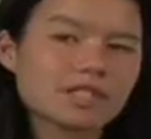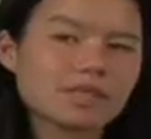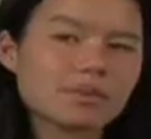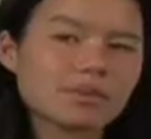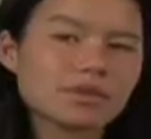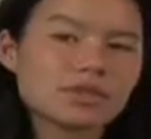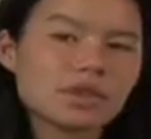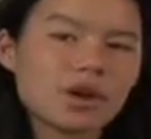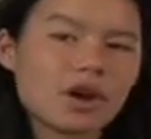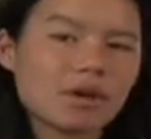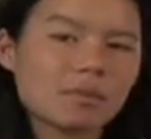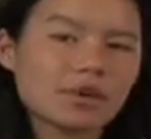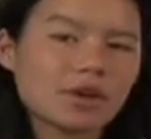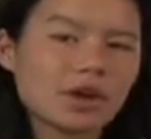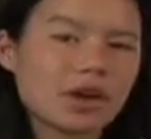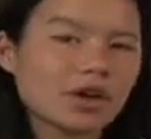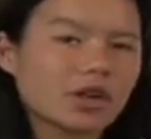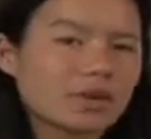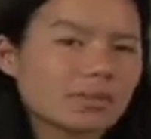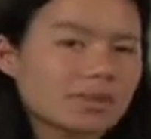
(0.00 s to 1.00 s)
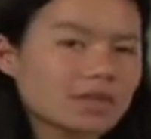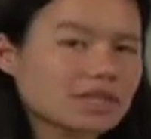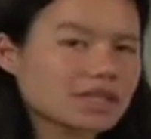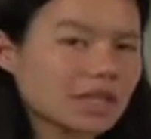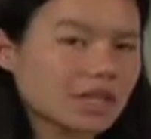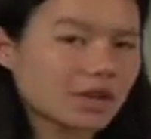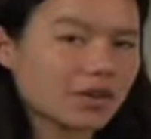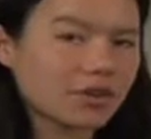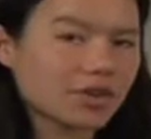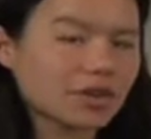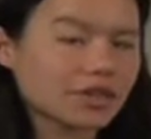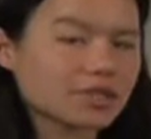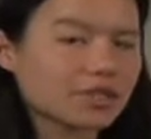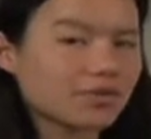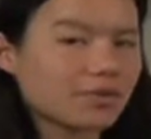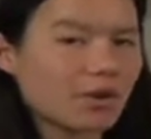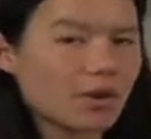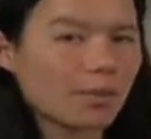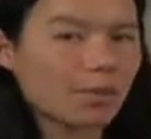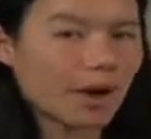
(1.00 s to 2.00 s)
the most common arguments that critics
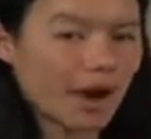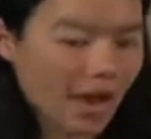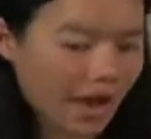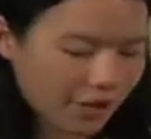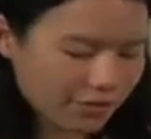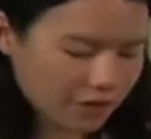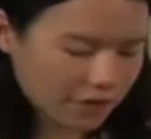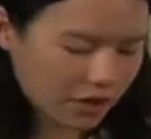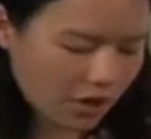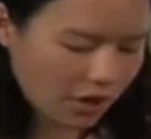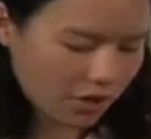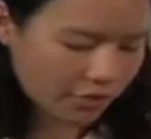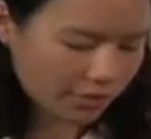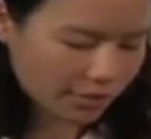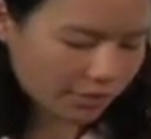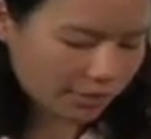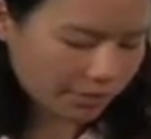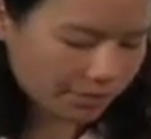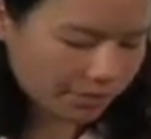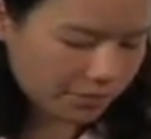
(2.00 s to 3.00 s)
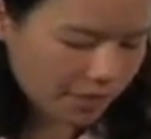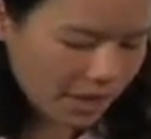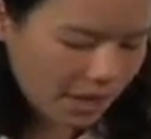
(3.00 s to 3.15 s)
of Walmart have to offer,